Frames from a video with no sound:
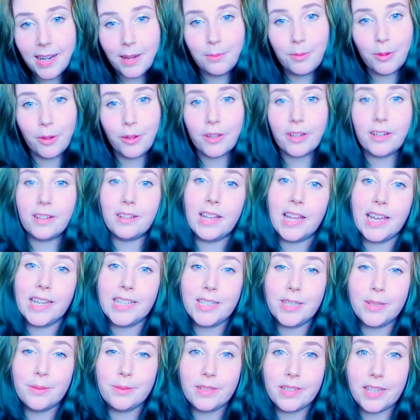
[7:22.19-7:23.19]
I'm not going to lie
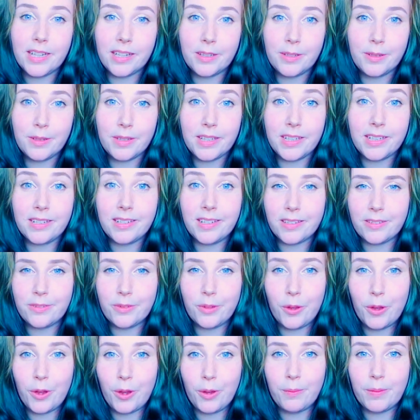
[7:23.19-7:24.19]
to you and tell you that it doesn't
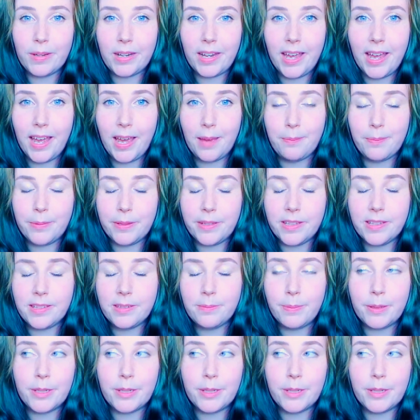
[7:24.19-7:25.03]
hurt when it happens.